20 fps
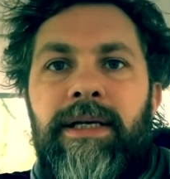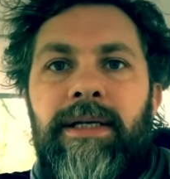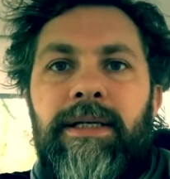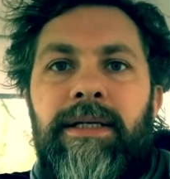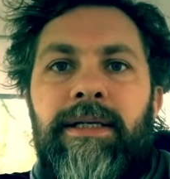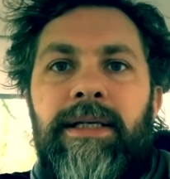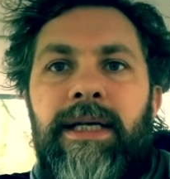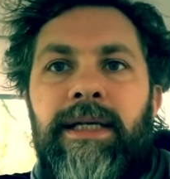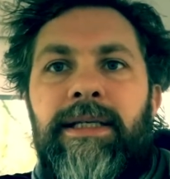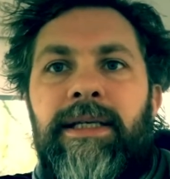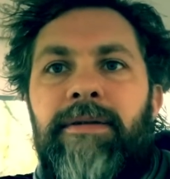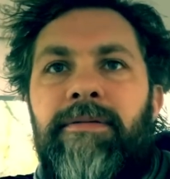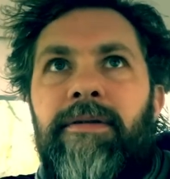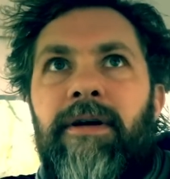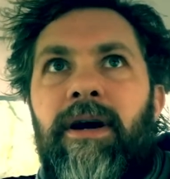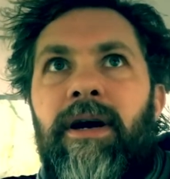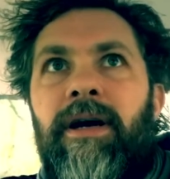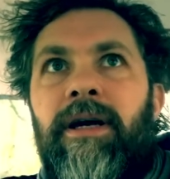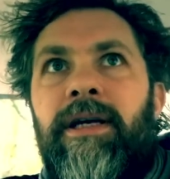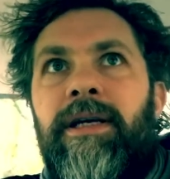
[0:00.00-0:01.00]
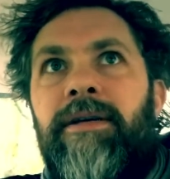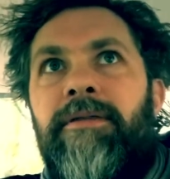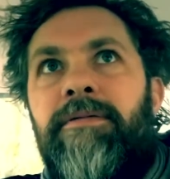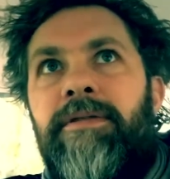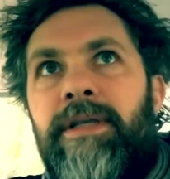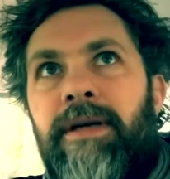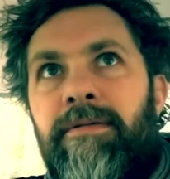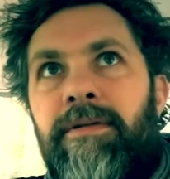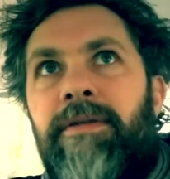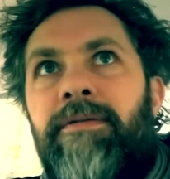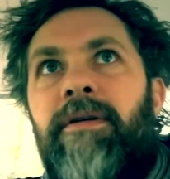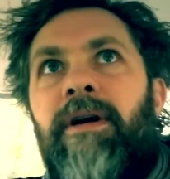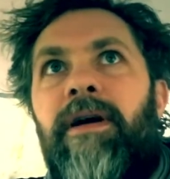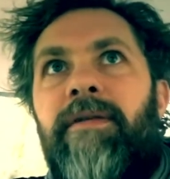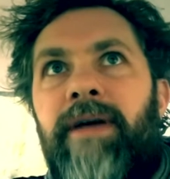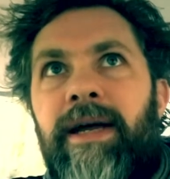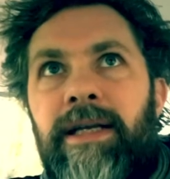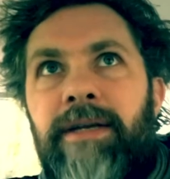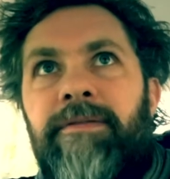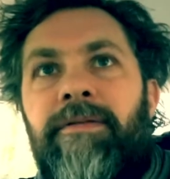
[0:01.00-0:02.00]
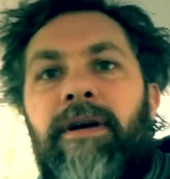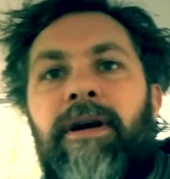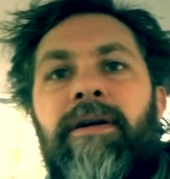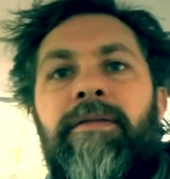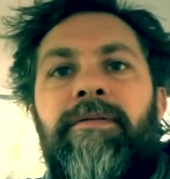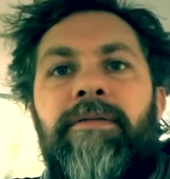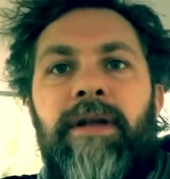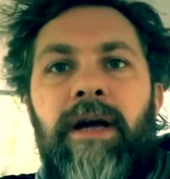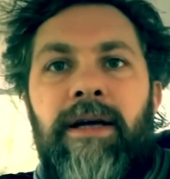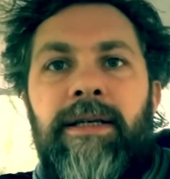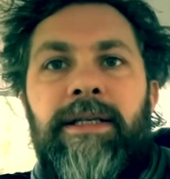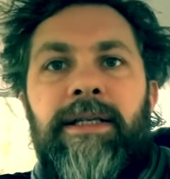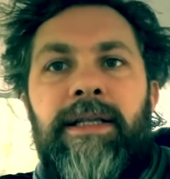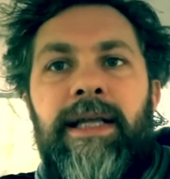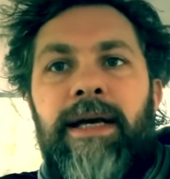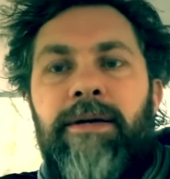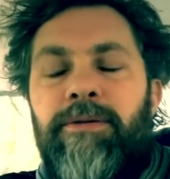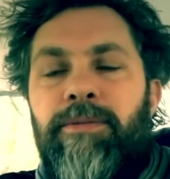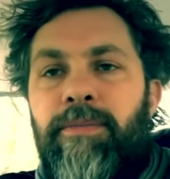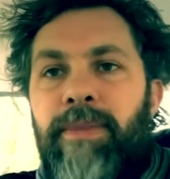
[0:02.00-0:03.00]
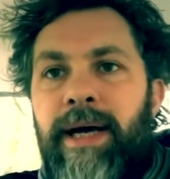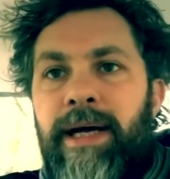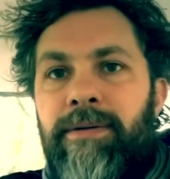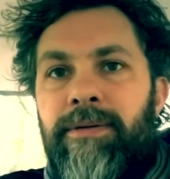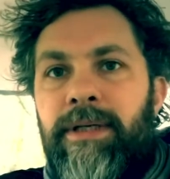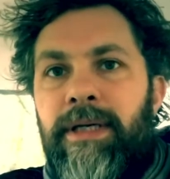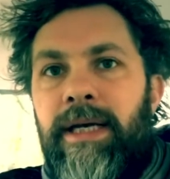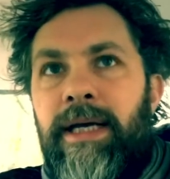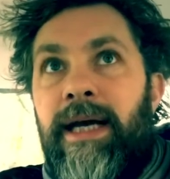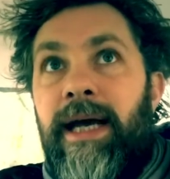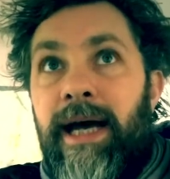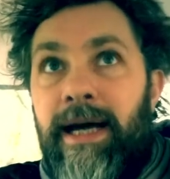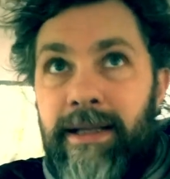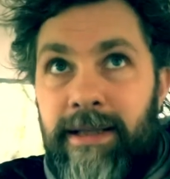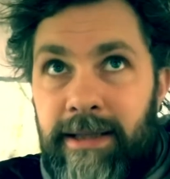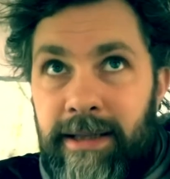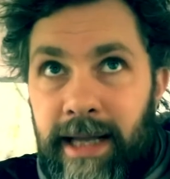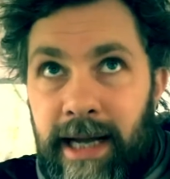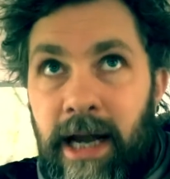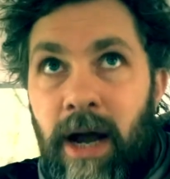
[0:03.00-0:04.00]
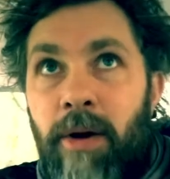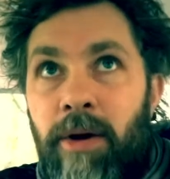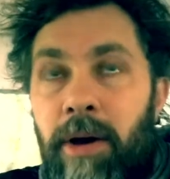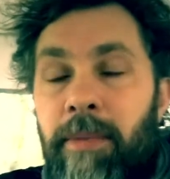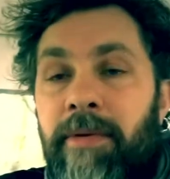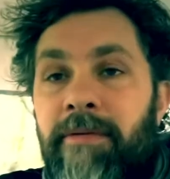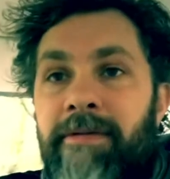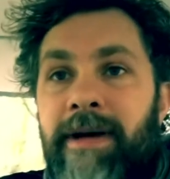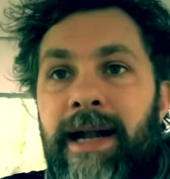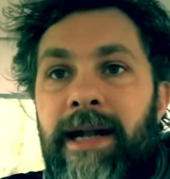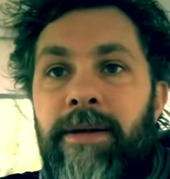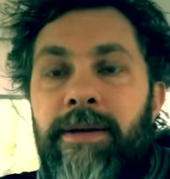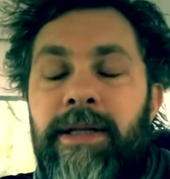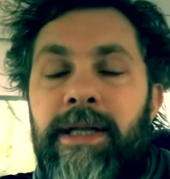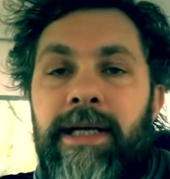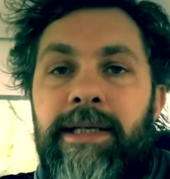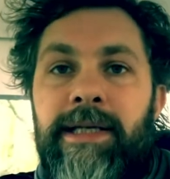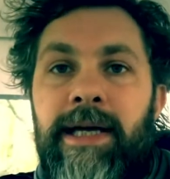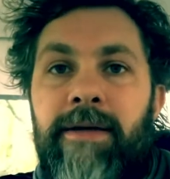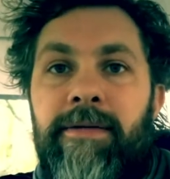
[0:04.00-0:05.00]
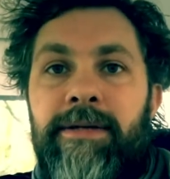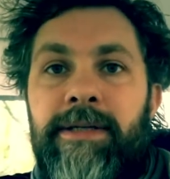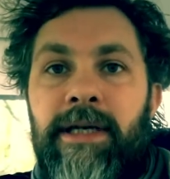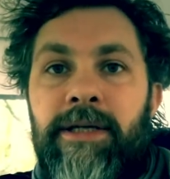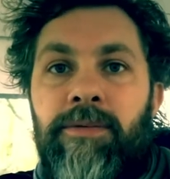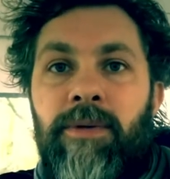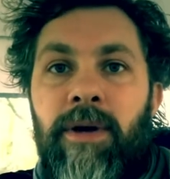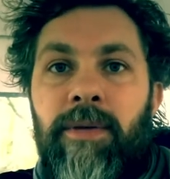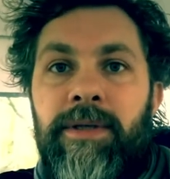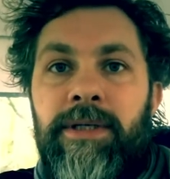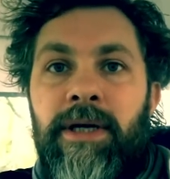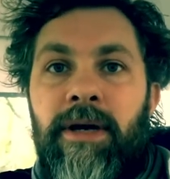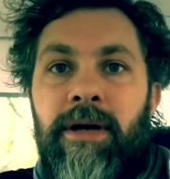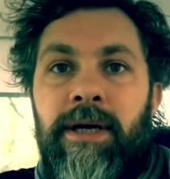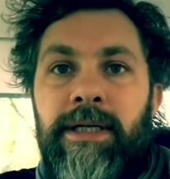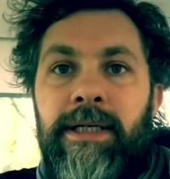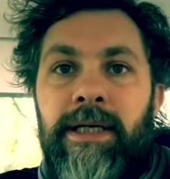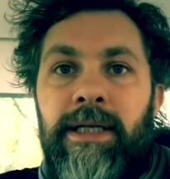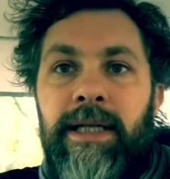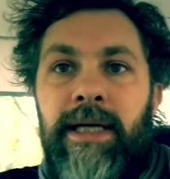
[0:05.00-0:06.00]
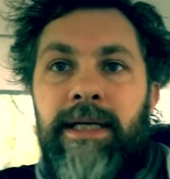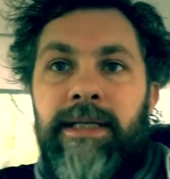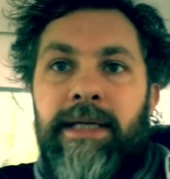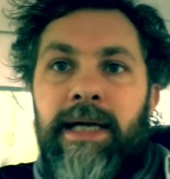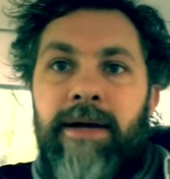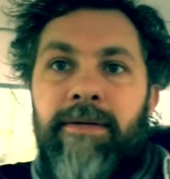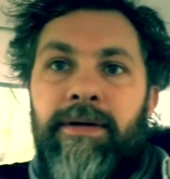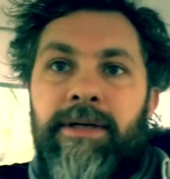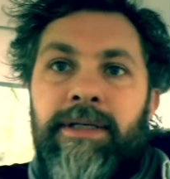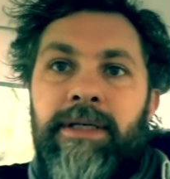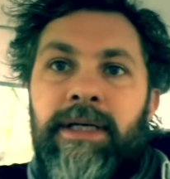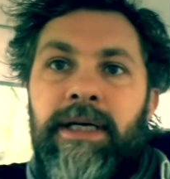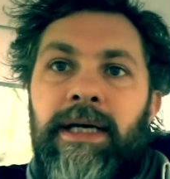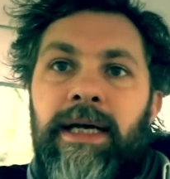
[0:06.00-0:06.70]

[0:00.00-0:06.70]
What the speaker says: 65, 75, 85, £90,000. And they're going up in value in these areas. That's why we're targeting these areas.